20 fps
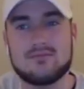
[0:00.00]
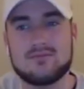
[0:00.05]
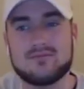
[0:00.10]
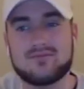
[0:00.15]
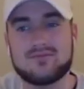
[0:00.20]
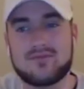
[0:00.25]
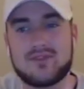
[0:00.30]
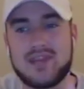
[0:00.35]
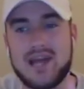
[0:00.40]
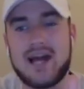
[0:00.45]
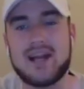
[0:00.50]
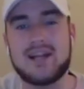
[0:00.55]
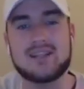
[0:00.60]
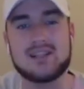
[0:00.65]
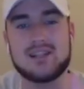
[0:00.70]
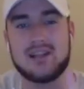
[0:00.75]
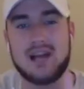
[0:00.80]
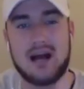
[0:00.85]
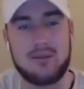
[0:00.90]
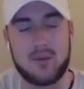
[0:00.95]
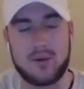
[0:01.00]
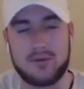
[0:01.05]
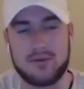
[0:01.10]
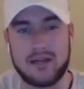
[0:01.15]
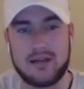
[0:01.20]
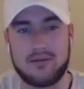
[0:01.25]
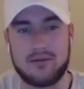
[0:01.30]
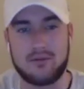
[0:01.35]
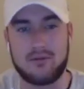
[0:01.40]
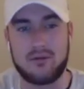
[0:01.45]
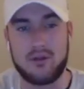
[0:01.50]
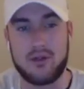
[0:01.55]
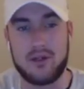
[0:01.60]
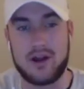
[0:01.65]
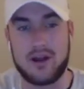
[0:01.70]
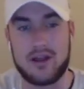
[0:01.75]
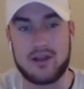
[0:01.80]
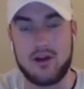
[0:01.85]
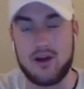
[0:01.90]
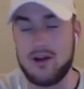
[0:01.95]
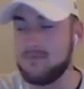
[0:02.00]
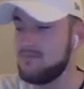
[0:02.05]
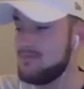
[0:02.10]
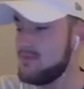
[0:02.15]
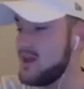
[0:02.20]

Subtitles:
That is a lot more flavorful than I thought.